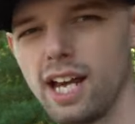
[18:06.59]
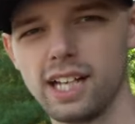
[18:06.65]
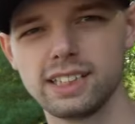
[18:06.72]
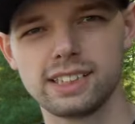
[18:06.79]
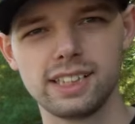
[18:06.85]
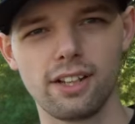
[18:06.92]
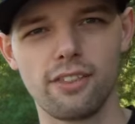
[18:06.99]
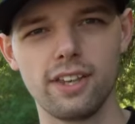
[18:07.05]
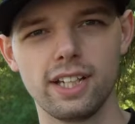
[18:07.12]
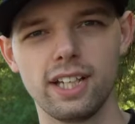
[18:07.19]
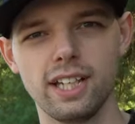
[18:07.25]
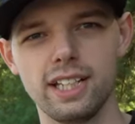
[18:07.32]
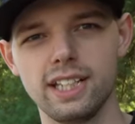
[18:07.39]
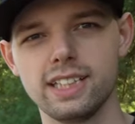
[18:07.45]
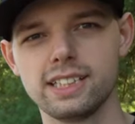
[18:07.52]
I still think
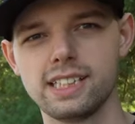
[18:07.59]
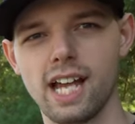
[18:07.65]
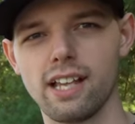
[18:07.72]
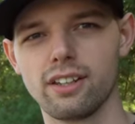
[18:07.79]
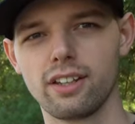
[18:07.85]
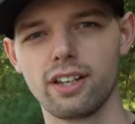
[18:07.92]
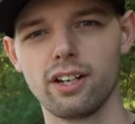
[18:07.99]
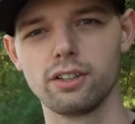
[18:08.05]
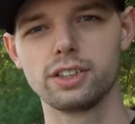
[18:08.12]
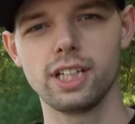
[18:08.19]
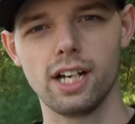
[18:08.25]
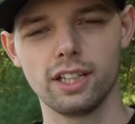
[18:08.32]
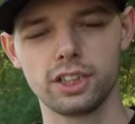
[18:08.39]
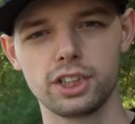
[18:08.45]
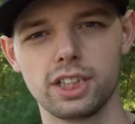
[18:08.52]
it needs that little
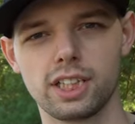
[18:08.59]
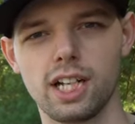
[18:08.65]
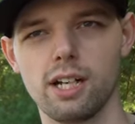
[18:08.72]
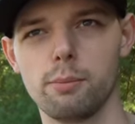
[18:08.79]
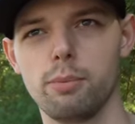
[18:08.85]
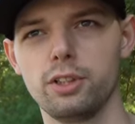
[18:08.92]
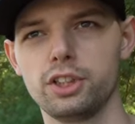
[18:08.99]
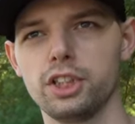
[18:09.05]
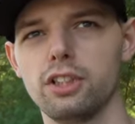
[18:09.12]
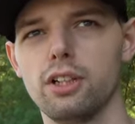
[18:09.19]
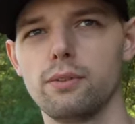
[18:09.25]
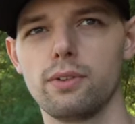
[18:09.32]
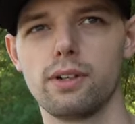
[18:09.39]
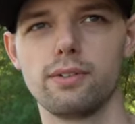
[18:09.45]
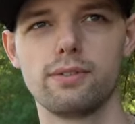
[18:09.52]
touch to kind of push it
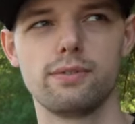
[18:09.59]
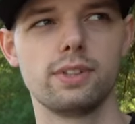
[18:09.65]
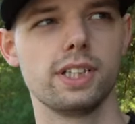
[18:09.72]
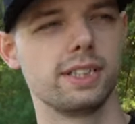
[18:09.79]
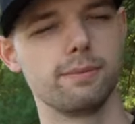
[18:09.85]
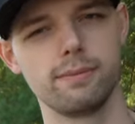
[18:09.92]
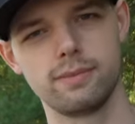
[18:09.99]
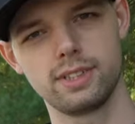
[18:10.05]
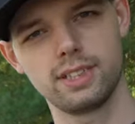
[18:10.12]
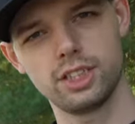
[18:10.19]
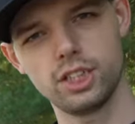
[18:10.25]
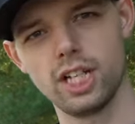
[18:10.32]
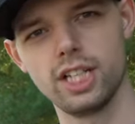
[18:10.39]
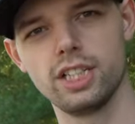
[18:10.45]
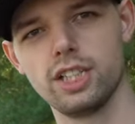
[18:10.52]
over to
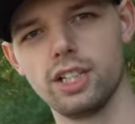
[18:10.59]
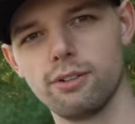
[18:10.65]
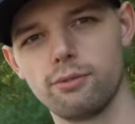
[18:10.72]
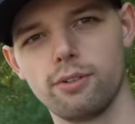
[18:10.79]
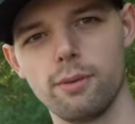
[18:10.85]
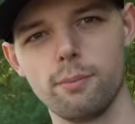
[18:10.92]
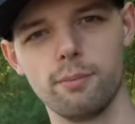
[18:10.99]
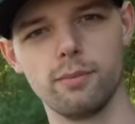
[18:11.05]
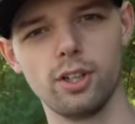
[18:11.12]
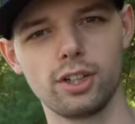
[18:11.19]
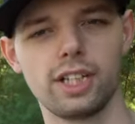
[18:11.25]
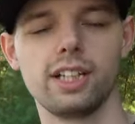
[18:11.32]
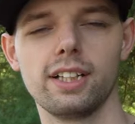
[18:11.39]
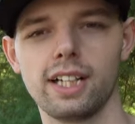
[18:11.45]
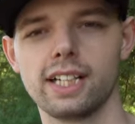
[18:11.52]
change it from
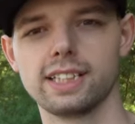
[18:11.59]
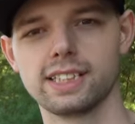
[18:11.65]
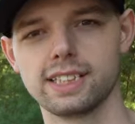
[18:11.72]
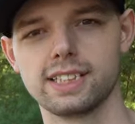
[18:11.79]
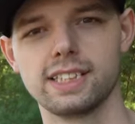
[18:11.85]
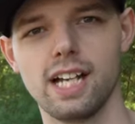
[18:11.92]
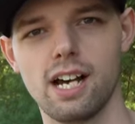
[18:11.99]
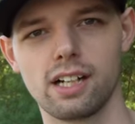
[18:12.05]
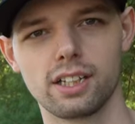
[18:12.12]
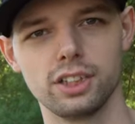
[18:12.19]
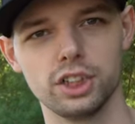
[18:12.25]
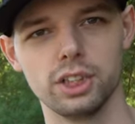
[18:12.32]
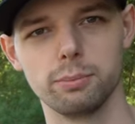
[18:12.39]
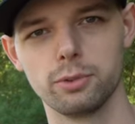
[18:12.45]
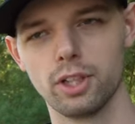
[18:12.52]
looking like it's a stock
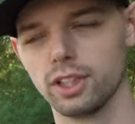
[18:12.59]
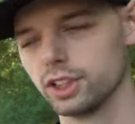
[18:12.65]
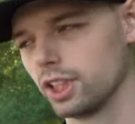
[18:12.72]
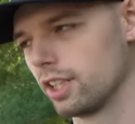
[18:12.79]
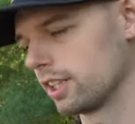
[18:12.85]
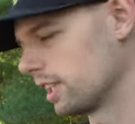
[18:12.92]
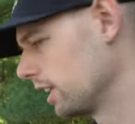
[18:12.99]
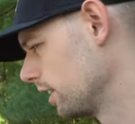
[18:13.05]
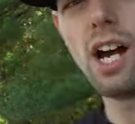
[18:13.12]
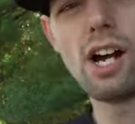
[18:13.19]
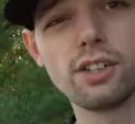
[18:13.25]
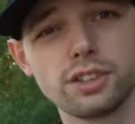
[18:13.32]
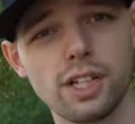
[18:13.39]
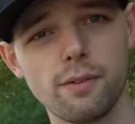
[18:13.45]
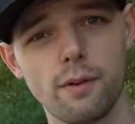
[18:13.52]
Jeep Grand Cherokee. I
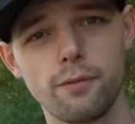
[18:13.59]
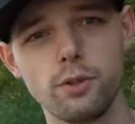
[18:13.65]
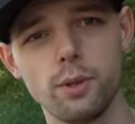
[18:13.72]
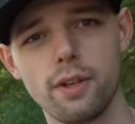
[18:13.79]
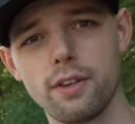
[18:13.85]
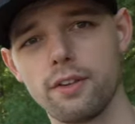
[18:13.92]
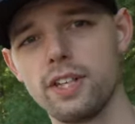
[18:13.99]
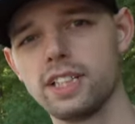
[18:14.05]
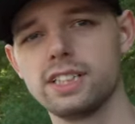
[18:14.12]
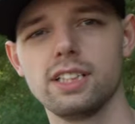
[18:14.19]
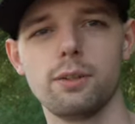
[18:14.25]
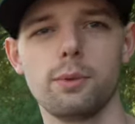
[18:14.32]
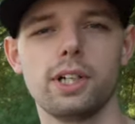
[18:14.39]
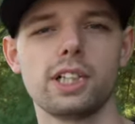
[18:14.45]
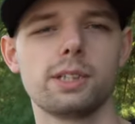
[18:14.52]
also have a few other things in
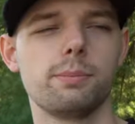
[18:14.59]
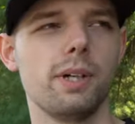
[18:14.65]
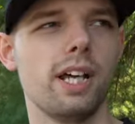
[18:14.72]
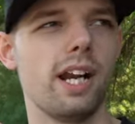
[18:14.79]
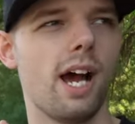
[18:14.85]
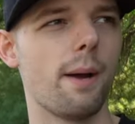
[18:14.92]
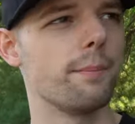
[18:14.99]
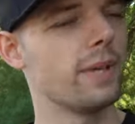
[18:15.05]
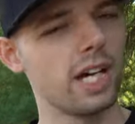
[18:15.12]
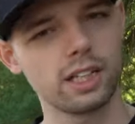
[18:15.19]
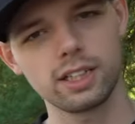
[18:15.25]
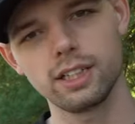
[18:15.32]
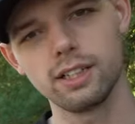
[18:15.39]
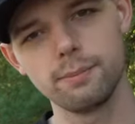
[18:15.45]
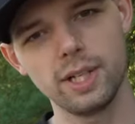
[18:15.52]
the works, but I'm not
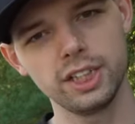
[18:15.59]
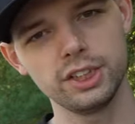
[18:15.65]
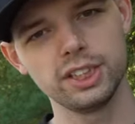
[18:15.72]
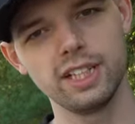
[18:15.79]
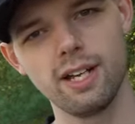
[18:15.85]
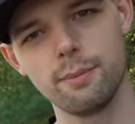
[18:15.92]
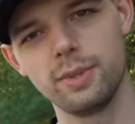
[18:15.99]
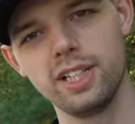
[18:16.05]
gonna mention them